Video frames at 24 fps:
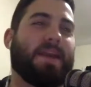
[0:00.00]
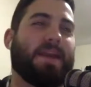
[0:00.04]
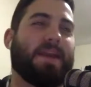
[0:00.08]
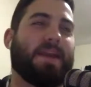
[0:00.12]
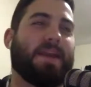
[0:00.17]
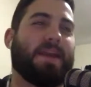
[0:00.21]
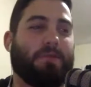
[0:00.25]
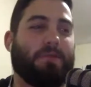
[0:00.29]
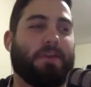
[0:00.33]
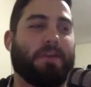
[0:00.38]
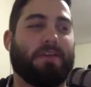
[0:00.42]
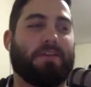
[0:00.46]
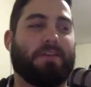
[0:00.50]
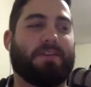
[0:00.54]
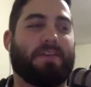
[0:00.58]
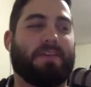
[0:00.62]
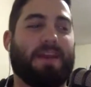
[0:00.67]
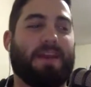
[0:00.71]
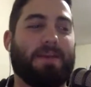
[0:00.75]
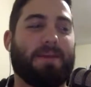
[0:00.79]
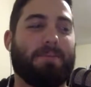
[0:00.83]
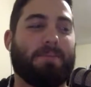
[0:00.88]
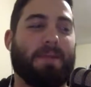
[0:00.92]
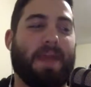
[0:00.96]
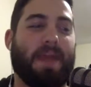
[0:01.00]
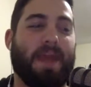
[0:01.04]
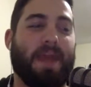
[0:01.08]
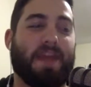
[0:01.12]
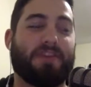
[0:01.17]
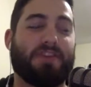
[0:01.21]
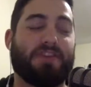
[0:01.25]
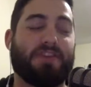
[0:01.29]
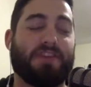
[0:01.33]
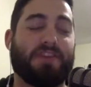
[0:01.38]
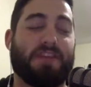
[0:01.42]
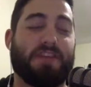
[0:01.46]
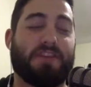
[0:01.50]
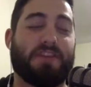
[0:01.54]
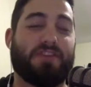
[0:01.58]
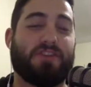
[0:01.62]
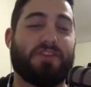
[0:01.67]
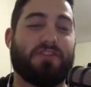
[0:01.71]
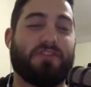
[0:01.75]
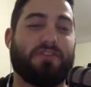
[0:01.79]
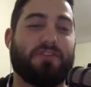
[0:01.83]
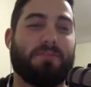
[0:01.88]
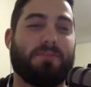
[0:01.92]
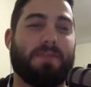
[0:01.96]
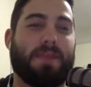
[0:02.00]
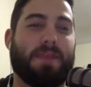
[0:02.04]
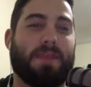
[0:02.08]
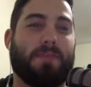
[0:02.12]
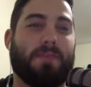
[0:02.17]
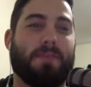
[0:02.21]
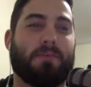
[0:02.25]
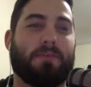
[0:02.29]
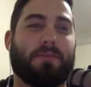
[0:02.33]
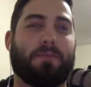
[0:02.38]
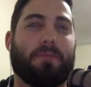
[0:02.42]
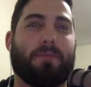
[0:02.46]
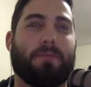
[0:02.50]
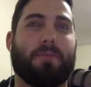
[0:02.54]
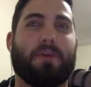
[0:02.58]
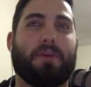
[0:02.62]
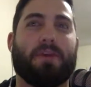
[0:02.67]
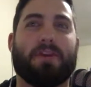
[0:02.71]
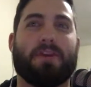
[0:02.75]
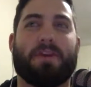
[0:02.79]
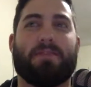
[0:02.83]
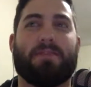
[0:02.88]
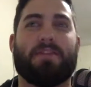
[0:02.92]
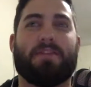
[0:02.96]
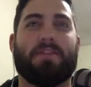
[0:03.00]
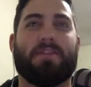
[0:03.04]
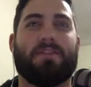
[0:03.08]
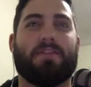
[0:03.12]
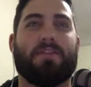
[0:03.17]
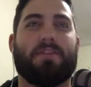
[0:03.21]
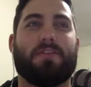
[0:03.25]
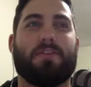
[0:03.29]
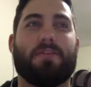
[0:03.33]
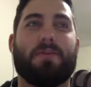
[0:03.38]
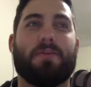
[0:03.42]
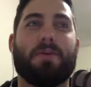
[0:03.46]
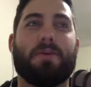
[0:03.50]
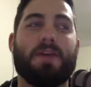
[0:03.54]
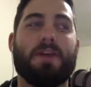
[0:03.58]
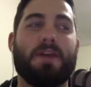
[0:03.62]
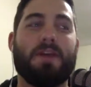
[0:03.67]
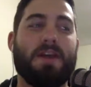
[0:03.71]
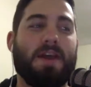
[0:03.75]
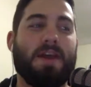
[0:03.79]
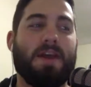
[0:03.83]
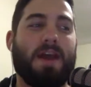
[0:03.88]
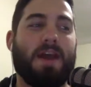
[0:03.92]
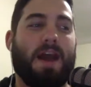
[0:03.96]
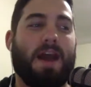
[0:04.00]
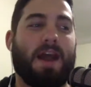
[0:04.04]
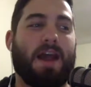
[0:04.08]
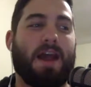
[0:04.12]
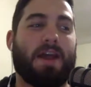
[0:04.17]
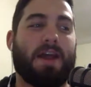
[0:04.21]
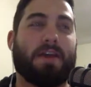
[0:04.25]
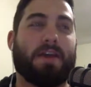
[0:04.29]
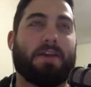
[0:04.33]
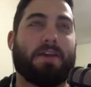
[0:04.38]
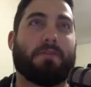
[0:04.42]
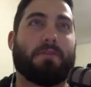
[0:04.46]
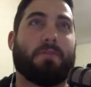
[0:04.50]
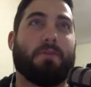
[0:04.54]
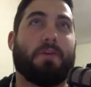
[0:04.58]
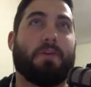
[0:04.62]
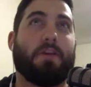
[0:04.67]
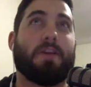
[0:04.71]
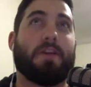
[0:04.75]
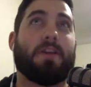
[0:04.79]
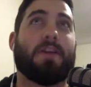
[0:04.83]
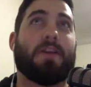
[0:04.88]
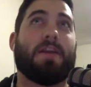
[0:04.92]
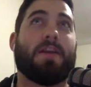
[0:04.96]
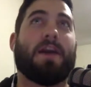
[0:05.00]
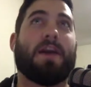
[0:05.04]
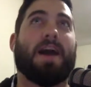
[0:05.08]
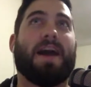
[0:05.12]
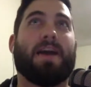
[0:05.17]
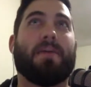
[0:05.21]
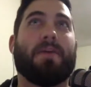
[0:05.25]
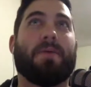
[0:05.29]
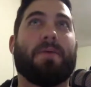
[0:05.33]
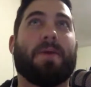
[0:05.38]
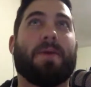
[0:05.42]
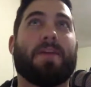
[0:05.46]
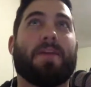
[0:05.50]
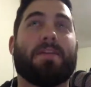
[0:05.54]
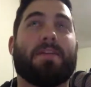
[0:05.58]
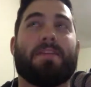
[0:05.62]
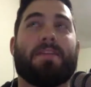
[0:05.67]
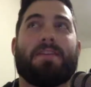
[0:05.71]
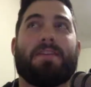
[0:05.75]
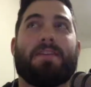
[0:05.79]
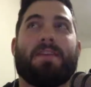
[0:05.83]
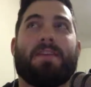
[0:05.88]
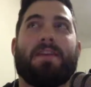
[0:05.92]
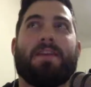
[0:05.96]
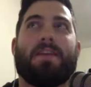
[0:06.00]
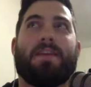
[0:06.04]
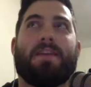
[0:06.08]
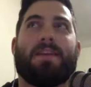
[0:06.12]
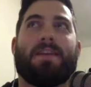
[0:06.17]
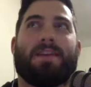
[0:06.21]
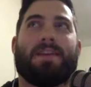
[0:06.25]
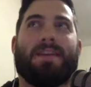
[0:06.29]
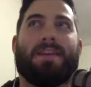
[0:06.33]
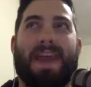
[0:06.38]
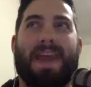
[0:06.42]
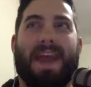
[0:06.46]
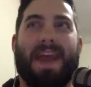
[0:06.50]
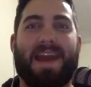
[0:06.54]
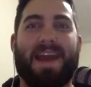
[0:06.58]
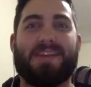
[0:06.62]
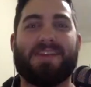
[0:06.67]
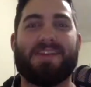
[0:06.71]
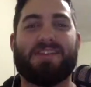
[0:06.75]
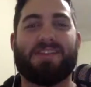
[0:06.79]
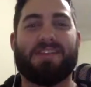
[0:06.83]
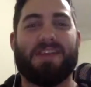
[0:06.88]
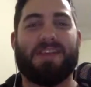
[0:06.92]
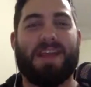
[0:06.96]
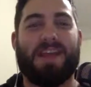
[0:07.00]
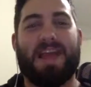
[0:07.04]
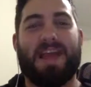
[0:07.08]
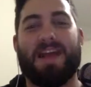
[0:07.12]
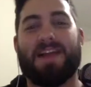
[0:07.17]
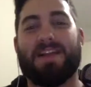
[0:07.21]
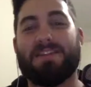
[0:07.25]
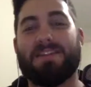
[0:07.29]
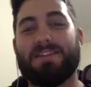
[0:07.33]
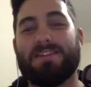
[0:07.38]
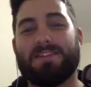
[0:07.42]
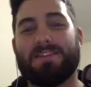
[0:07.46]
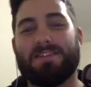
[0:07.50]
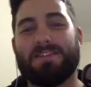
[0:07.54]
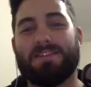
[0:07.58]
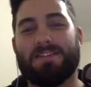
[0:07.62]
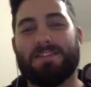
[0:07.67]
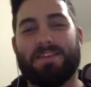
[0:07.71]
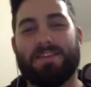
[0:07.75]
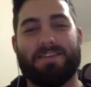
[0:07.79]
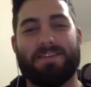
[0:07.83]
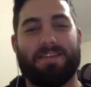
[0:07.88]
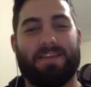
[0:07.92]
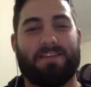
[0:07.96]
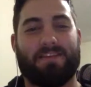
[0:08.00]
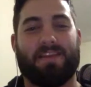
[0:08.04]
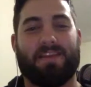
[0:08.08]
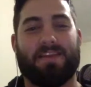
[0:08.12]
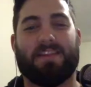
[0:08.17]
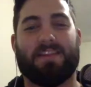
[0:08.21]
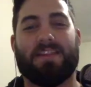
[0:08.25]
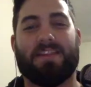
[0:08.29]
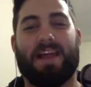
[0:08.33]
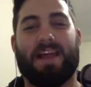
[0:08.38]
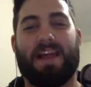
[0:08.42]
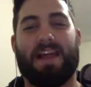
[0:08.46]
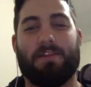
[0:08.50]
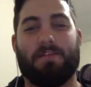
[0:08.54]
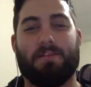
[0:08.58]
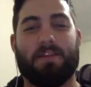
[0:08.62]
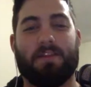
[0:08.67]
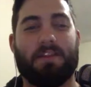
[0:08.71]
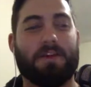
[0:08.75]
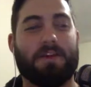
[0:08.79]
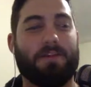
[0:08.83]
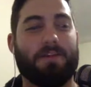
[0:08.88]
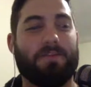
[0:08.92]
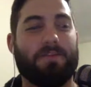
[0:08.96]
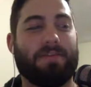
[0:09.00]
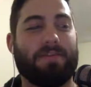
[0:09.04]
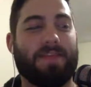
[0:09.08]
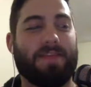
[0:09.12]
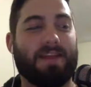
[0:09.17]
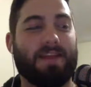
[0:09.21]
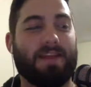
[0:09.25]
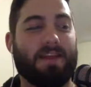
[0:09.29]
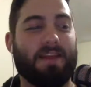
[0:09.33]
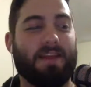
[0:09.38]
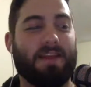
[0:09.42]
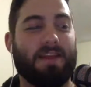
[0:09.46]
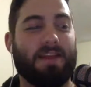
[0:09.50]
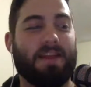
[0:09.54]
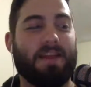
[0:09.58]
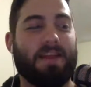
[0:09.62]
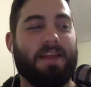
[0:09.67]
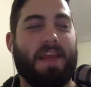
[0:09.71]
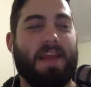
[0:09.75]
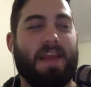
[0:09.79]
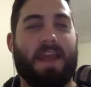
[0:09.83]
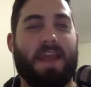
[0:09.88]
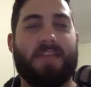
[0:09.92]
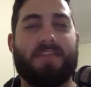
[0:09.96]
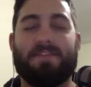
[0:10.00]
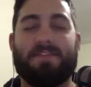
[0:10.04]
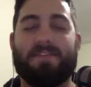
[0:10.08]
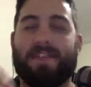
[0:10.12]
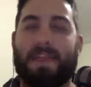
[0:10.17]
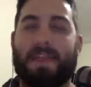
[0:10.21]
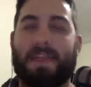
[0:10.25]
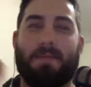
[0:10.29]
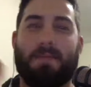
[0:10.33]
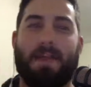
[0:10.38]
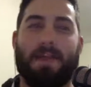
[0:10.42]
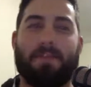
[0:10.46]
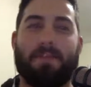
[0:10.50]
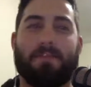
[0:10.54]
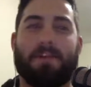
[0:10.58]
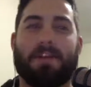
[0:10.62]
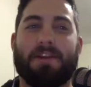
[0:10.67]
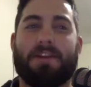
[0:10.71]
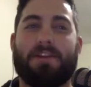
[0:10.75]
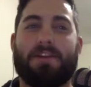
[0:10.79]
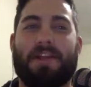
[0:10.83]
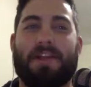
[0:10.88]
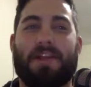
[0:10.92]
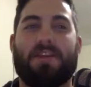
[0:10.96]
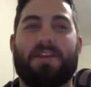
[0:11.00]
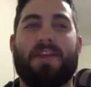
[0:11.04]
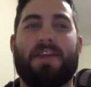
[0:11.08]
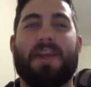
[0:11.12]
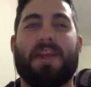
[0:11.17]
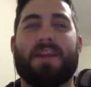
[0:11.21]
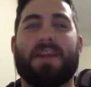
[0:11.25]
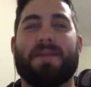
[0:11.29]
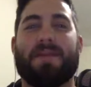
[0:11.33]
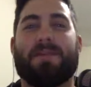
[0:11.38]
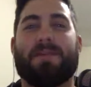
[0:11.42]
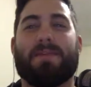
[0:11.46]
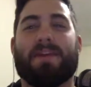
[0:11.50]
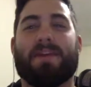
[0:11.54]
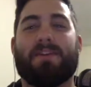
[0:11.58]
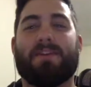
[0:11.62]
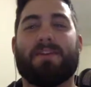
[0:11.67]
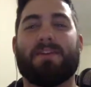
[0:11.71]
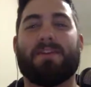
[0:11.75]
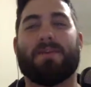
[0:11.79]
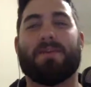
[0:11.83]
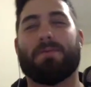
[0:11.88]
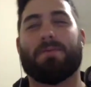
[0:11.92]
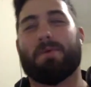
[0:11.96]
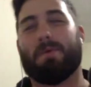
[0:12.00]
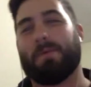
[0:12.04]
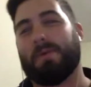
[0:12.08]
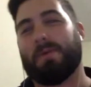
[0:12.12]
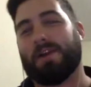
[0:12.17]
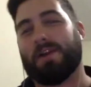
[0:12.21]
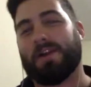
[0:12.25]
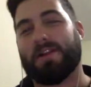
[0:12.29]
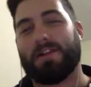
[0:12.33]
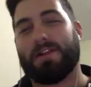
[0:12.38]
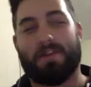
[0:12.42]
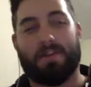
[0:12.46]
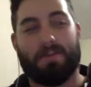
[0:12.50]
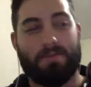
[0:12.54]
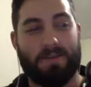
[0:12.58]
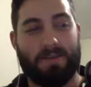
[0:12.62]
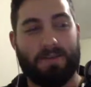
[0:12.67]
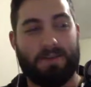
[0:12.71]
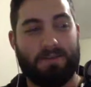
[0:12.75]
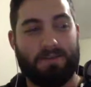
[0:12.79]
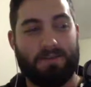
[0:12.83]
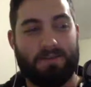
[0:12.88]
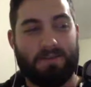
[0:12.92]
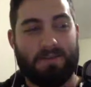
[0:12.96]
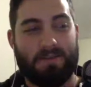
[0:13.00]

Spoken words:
on your setup, actually it should be able to work if you just do Ionic run iOS -L. That's like the live reload flag, and the same live reload that you get in the browser will work on the device.